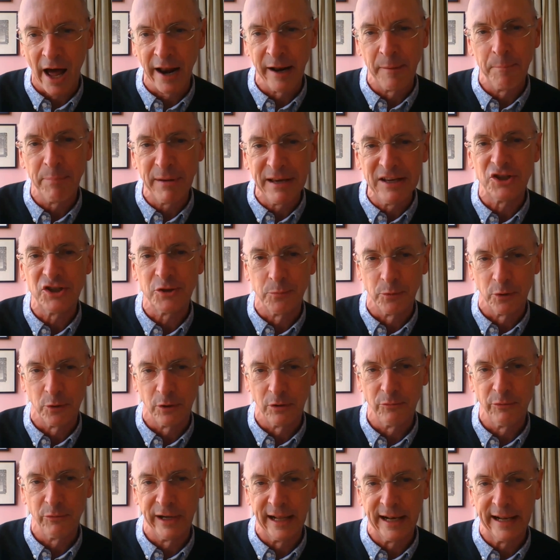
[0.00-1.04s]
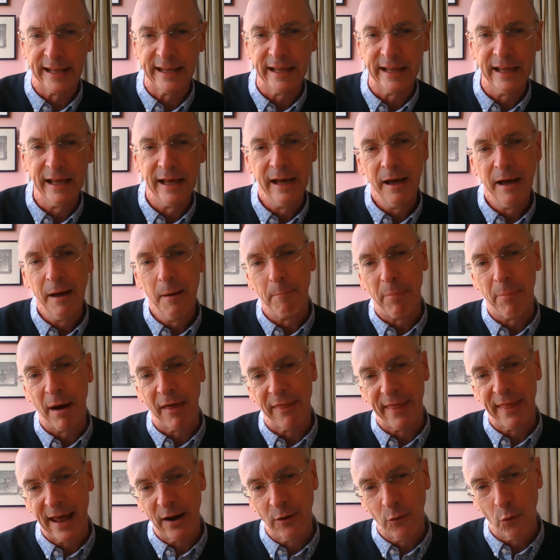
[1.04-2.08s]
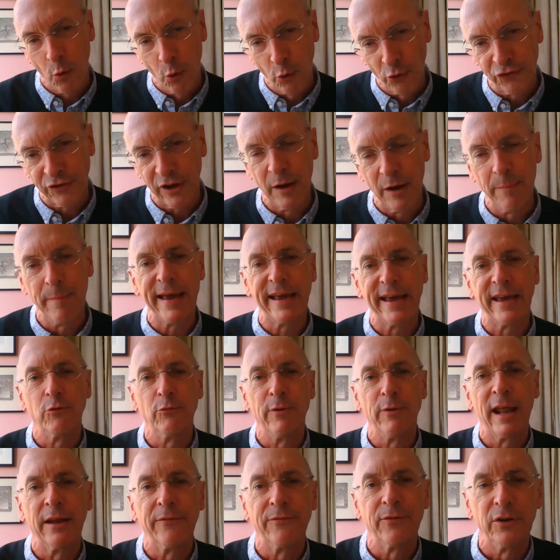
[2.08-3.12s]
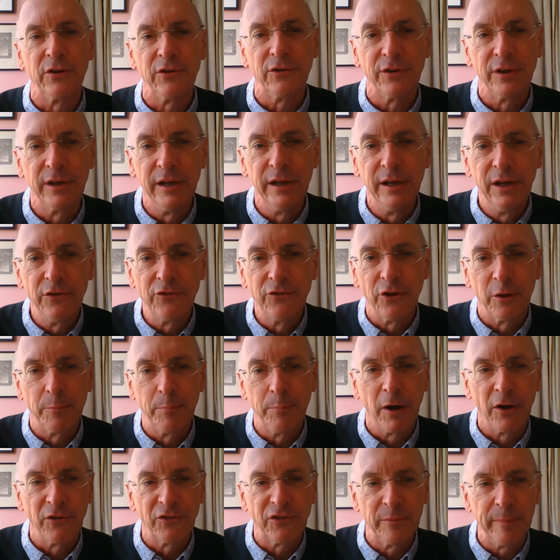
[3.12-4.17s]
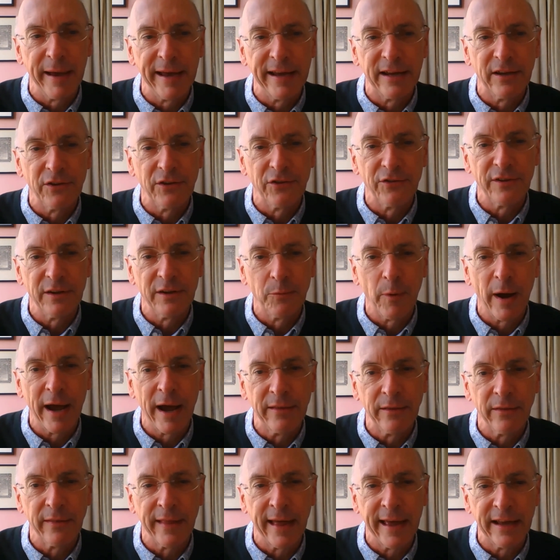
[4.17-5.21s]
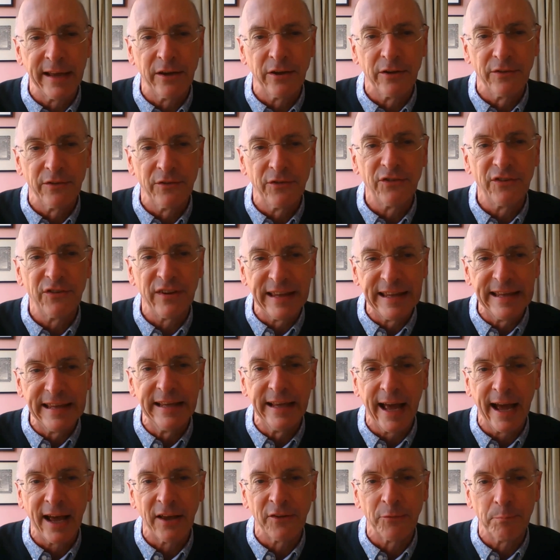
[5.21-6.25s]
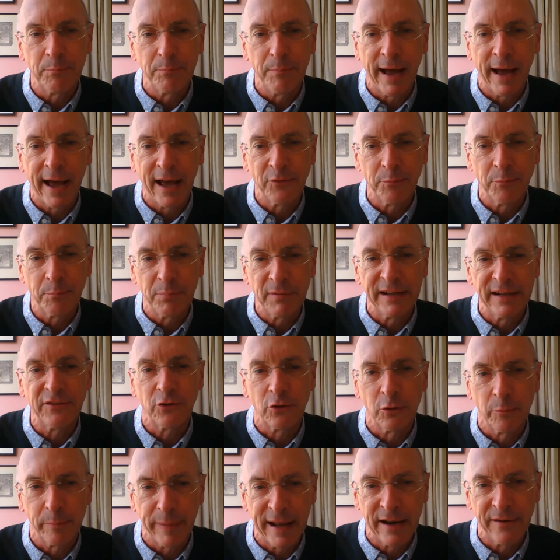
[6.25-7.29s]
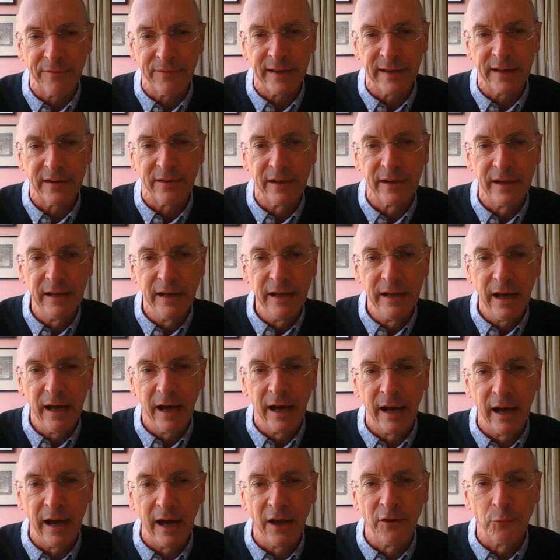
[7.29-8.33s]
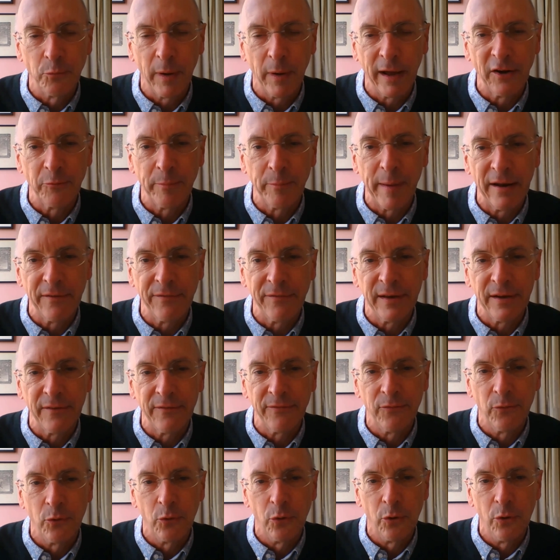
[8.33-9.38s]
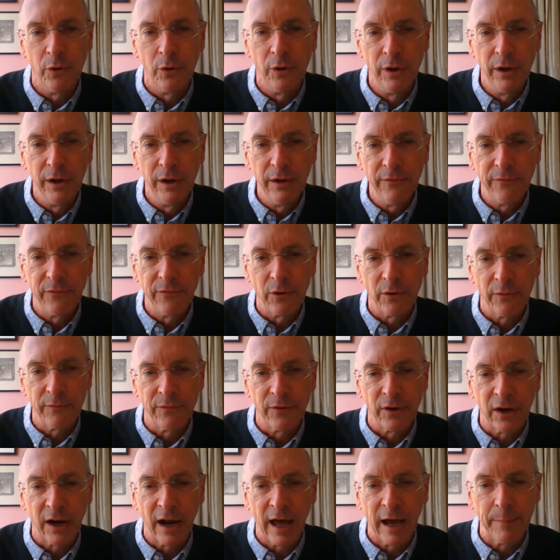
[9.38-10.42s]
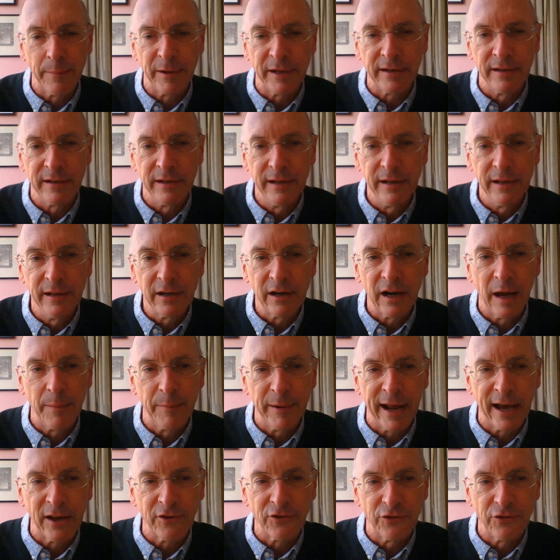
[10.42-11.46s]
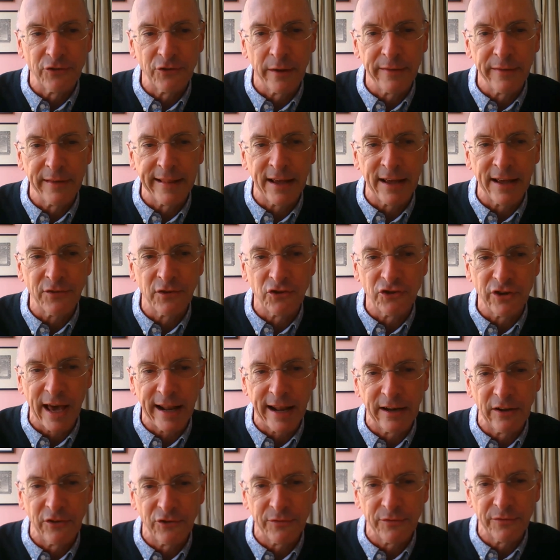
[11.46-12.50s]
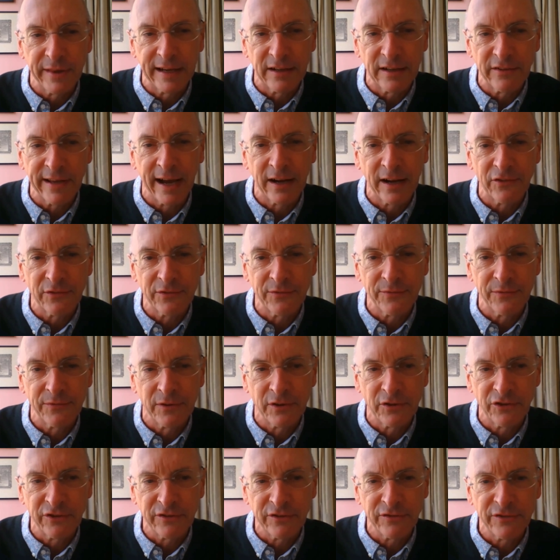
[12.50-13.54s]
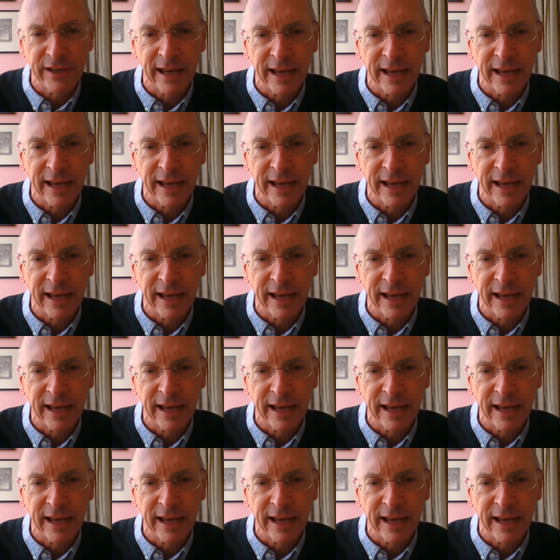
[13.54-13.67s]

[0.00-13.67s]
unimpeachable, really, but then also make it relevant to the policymakers in a way that they can see has political benefit as well as benefit for climate action. So I think that's the challenge of think tanks, for